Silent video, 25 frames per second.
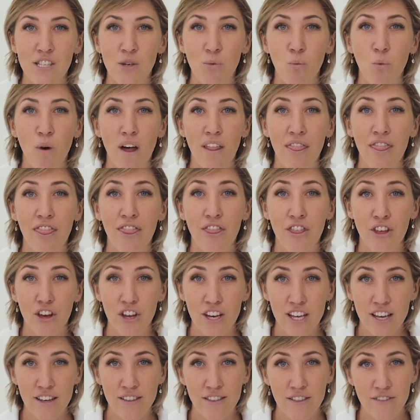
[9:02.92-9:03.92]
to
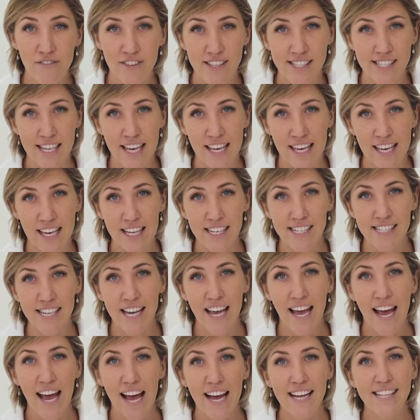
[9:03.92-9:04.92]
1/30th of a second
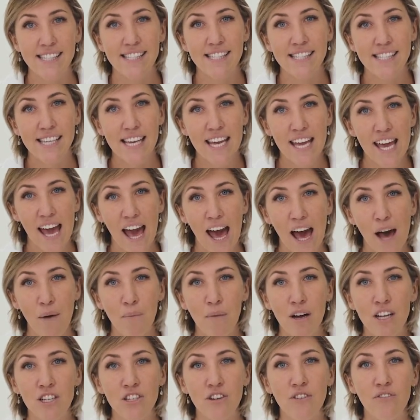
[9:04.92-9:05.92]
and see how
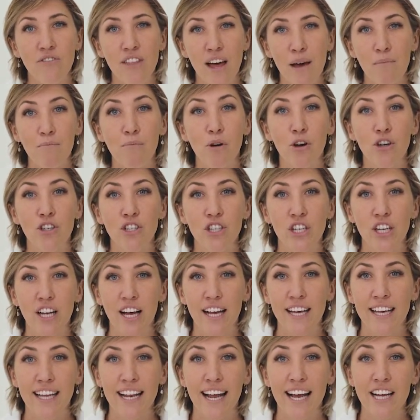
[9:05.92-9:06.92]
much of that motion
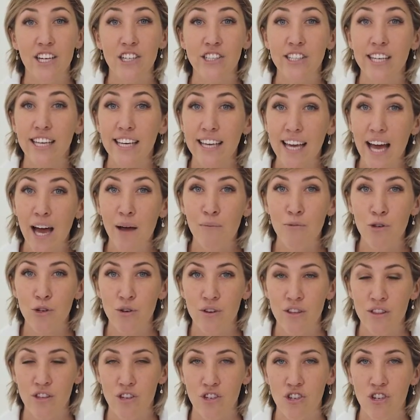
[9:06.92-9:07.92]
I can actually capture
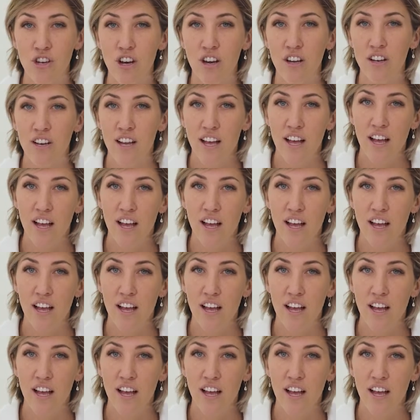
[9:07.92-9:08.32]
in the shot.